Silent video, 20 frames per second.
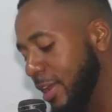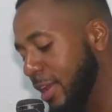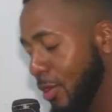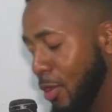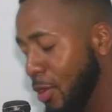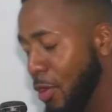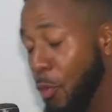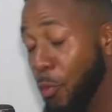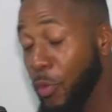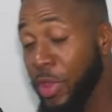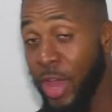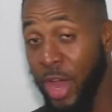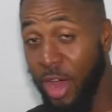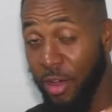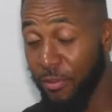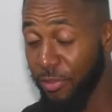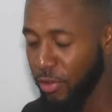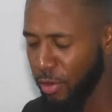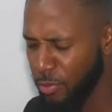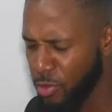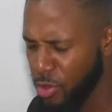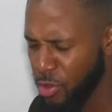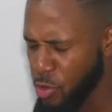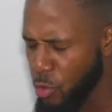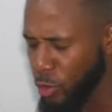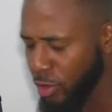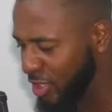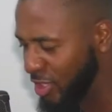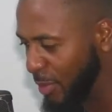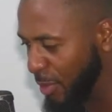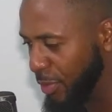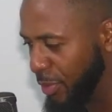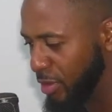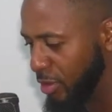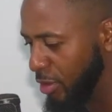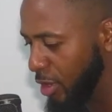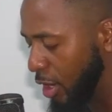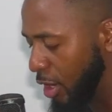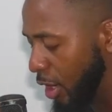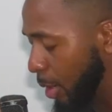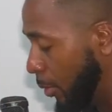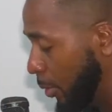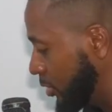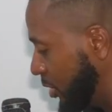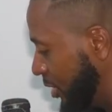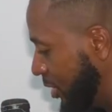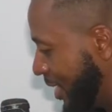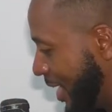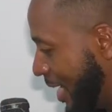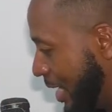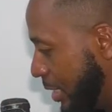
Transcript: We have some huge topic to talk about tonight.